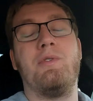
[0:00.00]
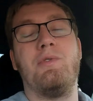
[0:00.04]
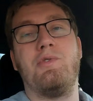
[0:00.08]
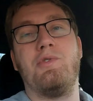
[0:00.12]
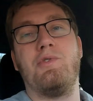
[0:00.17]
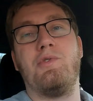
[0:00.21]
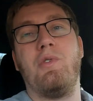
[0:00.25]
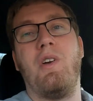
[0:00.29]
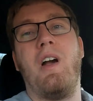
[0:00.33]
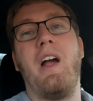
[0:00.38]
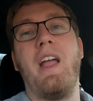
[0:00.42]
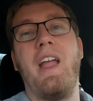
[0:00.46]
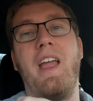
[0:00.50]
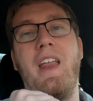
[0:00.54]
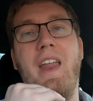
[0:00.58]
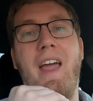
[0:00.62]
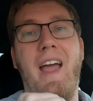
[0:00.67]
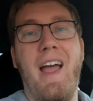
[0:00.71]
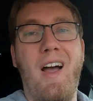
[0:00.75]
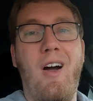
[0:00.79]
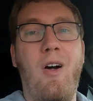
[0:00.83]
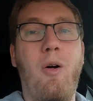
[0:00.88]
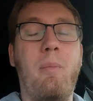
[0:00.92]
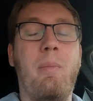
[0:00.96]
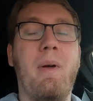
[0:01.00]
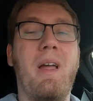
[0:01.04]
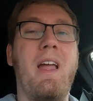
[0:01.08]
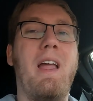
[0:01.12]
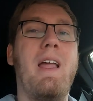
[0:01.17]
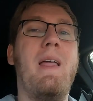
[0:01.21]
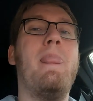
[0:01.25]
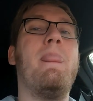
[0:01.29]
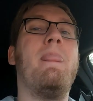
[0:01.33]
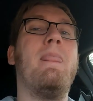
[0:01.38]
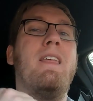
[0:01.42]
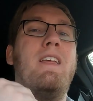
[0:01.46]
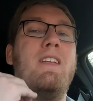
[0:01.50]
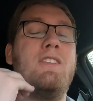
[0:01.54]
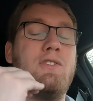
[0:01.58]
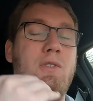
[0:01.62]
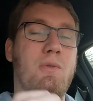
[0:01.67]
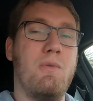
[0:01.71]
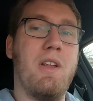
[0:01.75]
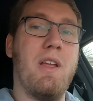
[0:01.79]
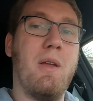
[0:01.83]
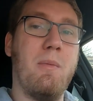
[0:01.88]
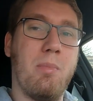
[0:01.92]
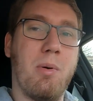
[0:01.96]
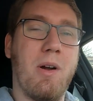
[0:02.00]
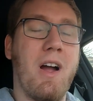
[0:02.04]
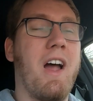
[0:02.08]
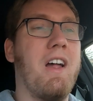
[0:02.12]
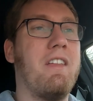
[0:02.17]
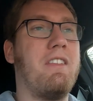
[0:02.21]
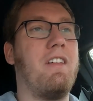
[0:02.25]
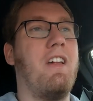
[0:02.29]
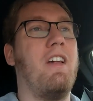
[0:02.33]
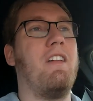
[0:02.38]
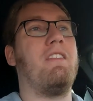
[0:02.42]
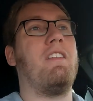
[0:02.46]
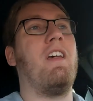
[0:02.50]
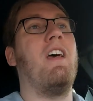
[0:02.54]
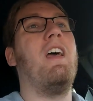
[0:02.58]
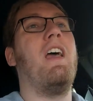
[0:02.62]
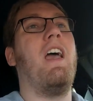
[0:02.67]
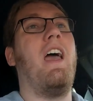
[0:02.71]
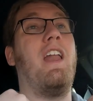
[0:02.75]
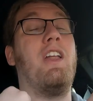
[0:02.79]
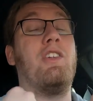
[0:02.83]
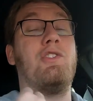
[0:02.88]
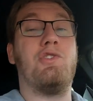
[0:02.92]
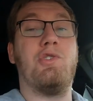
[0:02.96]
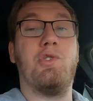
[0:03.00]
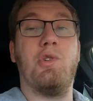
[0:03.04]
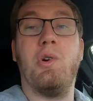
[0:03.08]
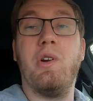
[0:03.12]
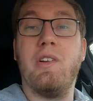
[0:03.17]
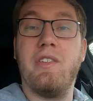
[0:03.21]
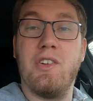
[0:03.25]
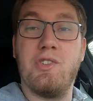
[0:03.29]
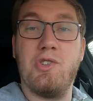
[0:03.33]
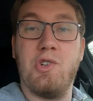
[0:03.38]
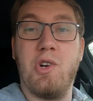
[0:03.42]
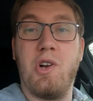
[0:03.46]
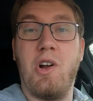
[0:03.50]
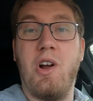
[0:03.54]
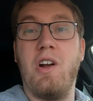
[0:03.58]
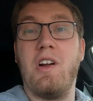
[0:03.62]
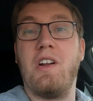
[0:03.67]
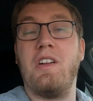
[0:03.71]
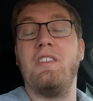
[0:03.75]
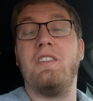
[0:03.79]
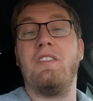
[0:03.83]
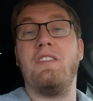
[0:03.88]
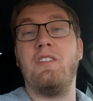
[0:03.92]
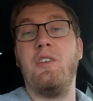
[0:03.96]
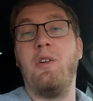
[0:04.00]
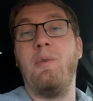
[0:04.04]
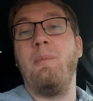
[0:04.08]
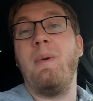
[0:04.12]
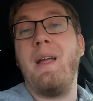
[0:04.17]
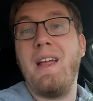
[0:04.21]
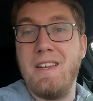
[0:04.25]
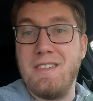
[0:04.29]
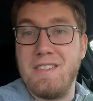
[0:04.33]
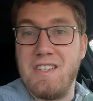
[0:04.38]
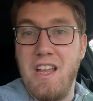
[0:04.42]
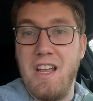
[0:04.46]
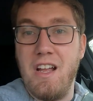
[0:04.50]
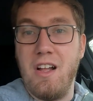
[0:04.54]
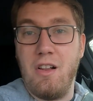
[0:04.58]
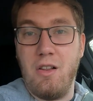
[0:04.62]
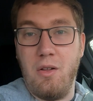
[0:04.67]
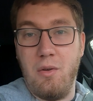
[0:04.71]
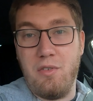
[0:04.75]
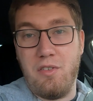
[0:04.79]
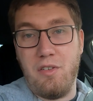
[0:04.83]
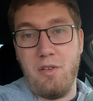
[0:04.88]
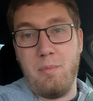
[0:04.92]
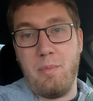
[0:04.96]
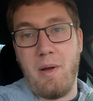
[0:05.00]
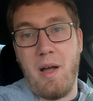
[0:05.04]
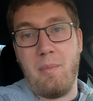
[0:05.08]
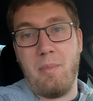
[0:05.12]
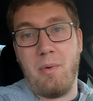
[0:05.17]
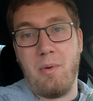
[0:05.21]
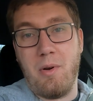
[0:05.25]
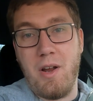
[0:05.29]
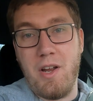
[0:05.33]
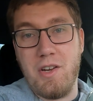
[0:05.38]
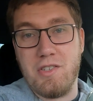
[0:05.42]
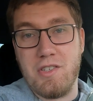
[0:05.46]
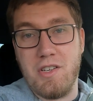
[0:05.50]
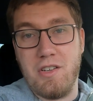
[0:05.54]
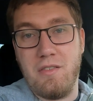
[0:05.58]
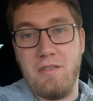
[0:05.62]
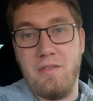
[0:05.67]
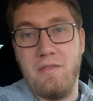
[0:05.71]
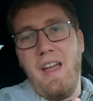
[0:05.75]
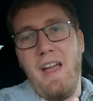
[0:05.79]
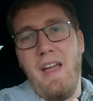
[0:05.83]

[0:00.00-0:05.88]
to try and help in the tuning process and ensuring that your car can still maintain closed loop operation.